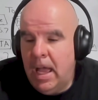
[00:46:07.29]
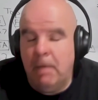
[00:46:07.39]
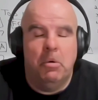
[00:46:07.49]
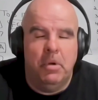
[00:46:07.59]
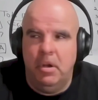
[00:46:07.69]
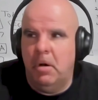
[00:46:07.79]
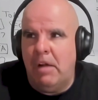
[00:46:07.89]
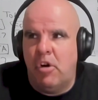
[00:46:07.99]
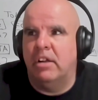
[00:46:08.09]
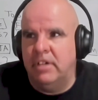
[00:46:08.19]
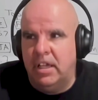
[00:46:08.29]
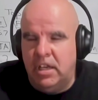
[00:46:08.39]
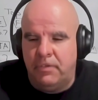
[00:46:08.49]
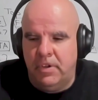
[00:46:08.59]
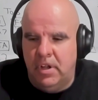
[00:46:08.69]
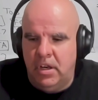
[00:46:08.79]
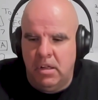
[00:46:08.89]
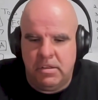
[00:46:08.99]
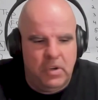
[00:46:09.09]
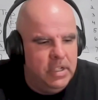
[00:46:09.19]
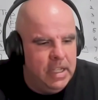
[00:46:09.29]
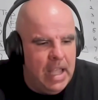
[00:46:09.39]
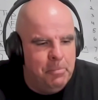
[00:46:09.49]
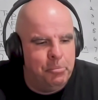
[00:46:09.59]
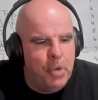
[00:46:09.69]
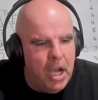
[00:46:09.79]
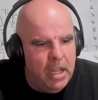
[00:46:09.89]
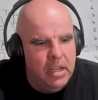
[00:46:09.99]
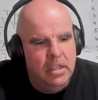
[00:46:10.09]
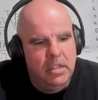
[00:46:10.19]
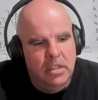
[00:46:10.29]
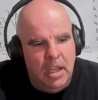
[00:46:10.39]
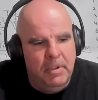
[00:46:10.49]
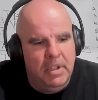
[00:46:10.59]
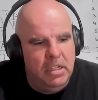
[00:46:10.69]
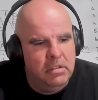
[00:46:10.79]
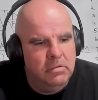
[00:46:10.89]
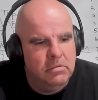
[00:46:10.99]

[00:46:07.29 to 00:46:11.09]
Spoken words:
I mean, ironically enough, an Australian guy. But, I mean,